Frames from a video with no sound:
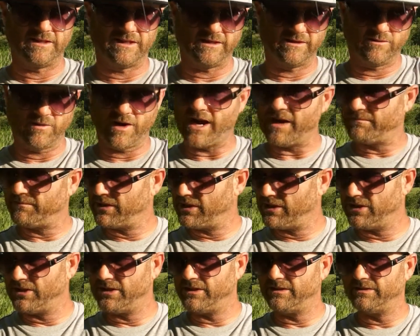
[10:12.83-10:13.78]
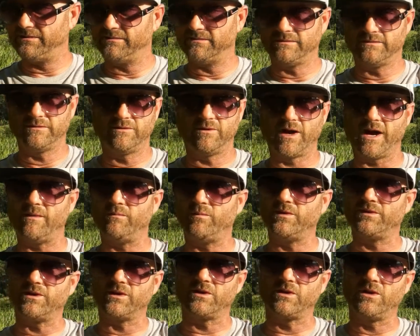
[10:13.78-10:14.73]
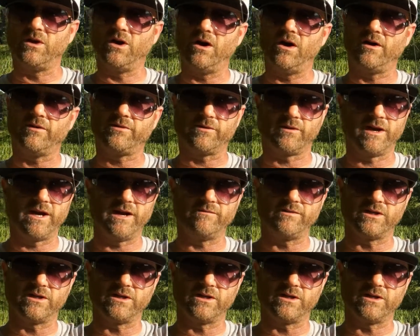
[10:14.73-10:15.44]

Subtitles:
Grab them good, grab them with a cloth or have a